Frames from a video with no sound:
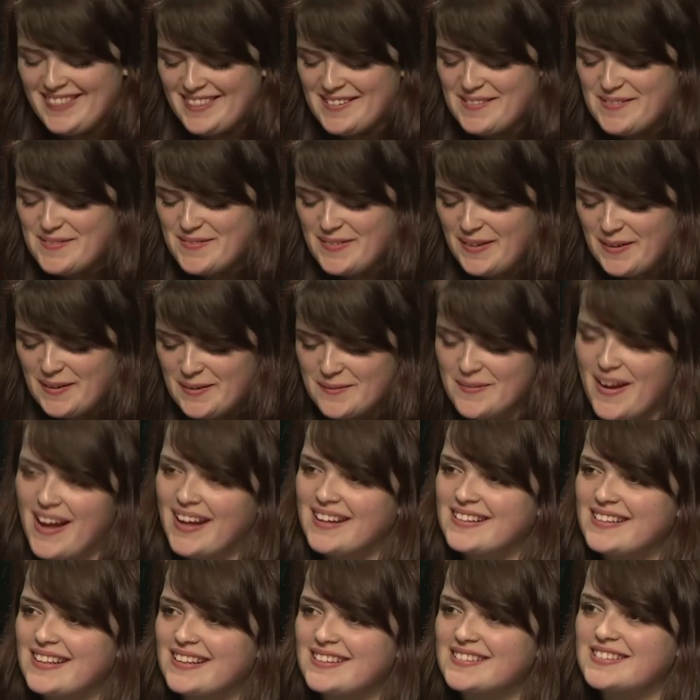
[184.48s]
The film
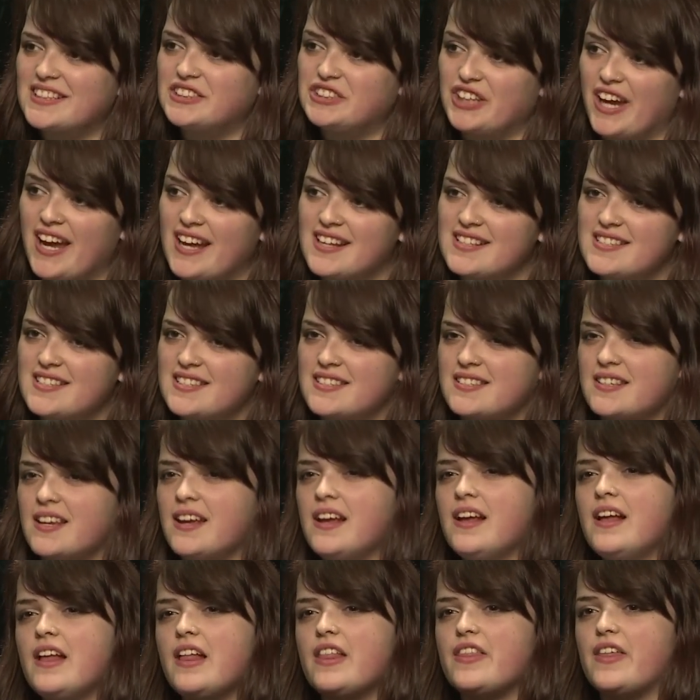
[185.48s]
ending
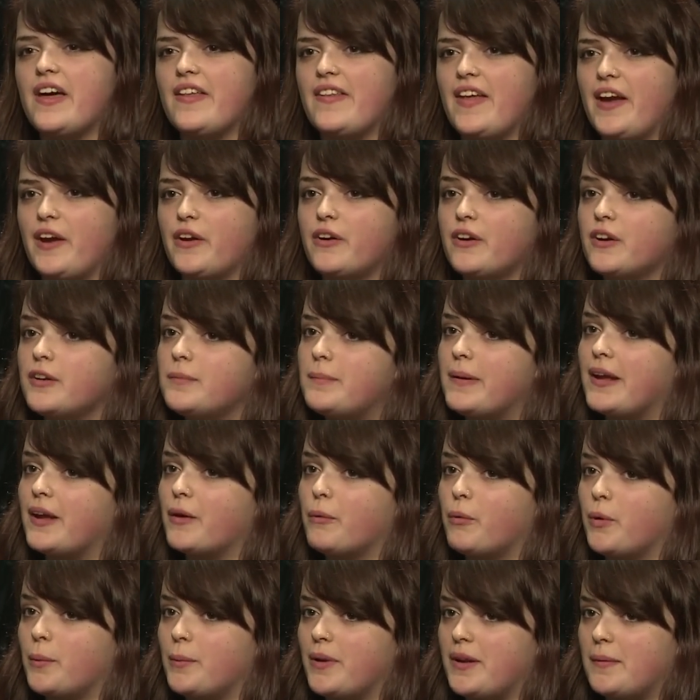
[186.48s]
suggests that there could
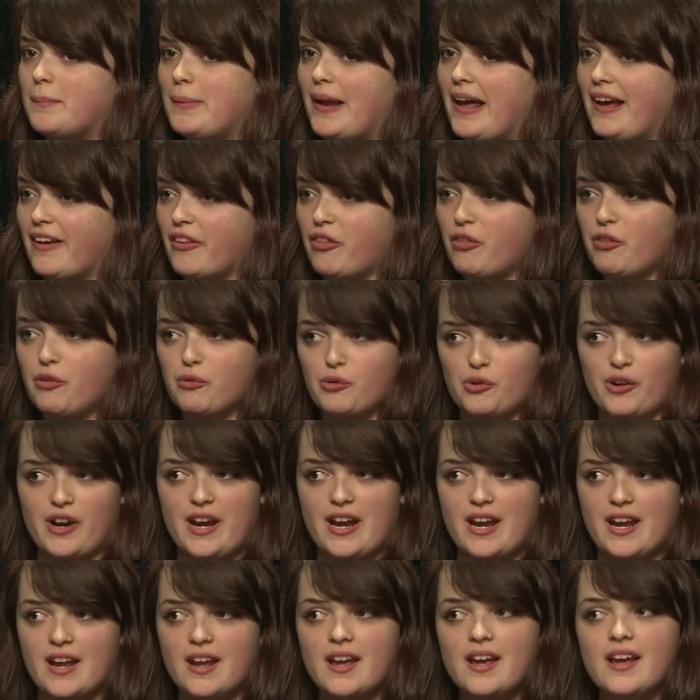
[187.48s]
be a Woman in Black
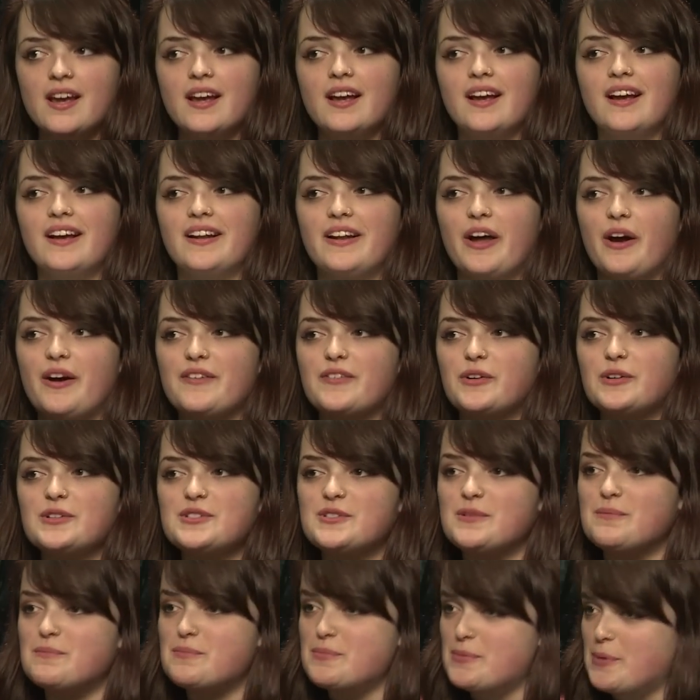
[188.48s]
three. I've
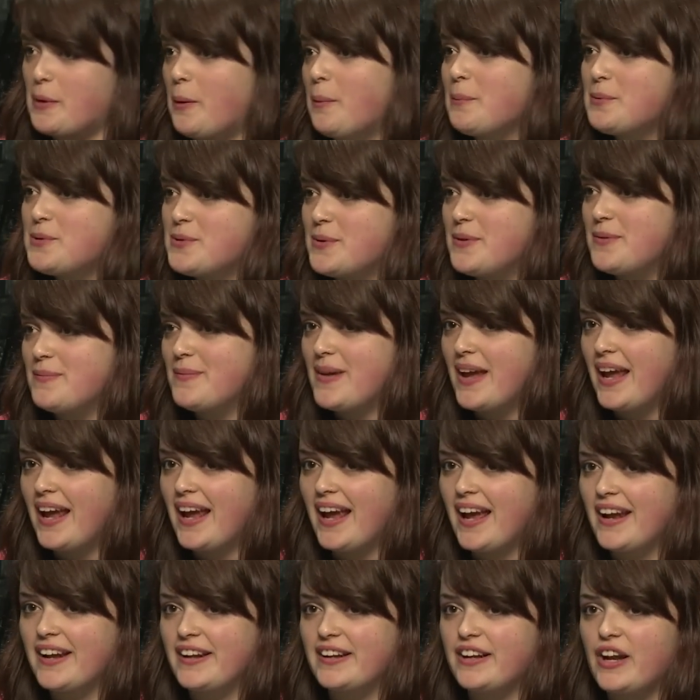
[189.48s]
got some props with
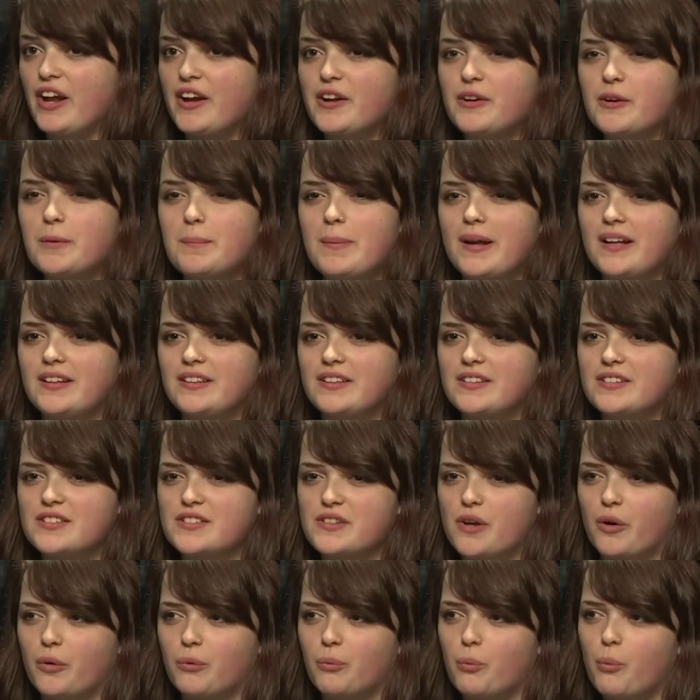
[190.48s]
me, and I'd like your
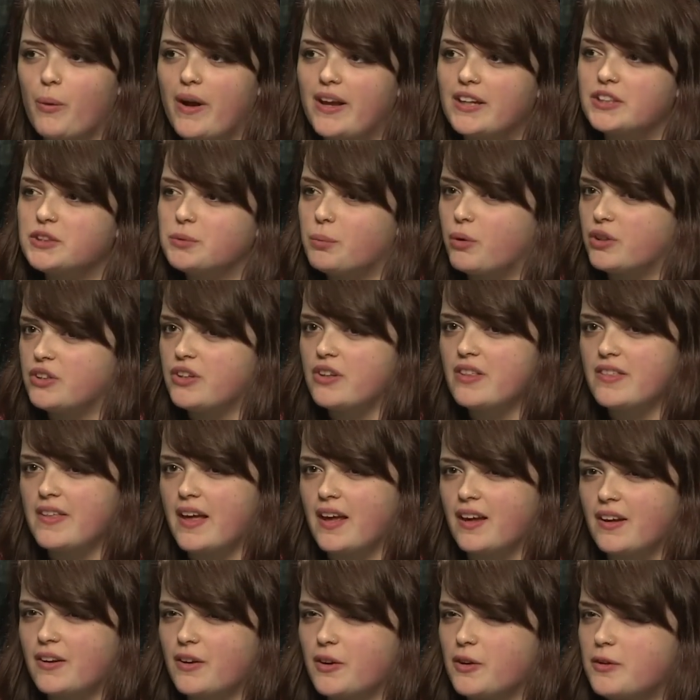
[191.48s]
opinions on which one you
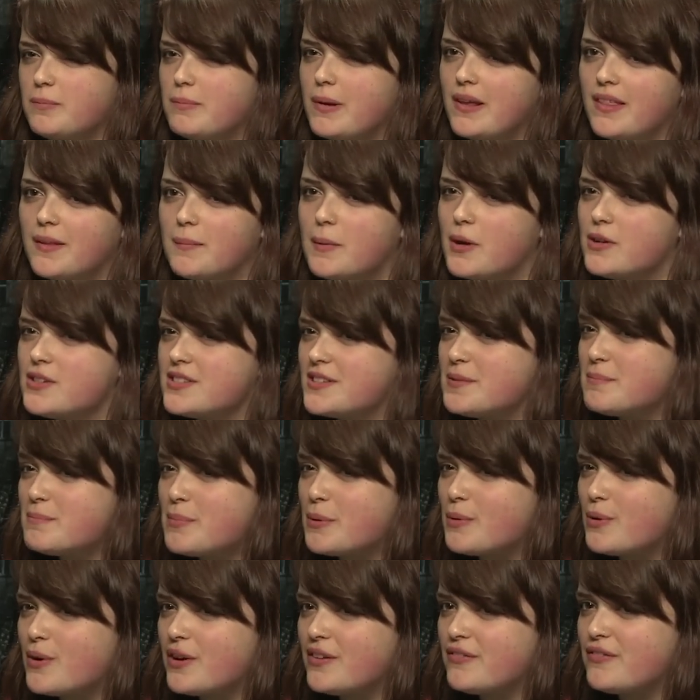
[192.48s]
think could be the most
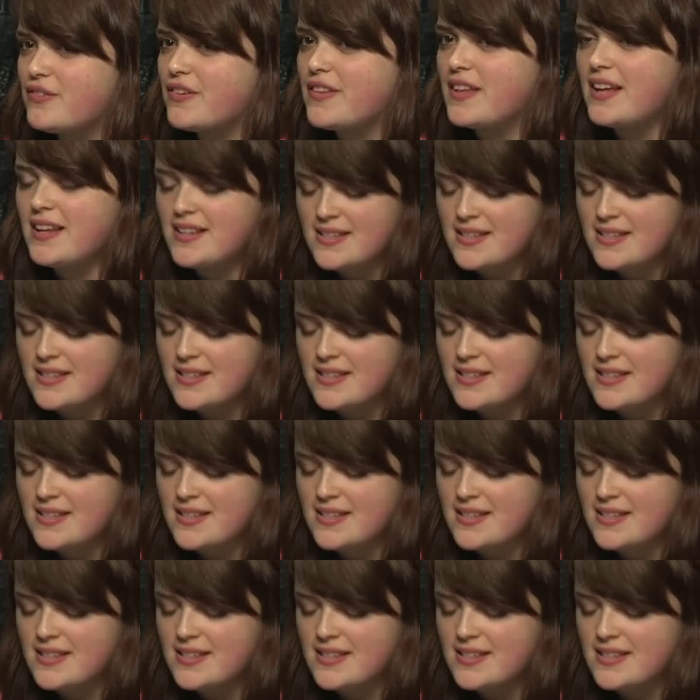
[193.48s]
important for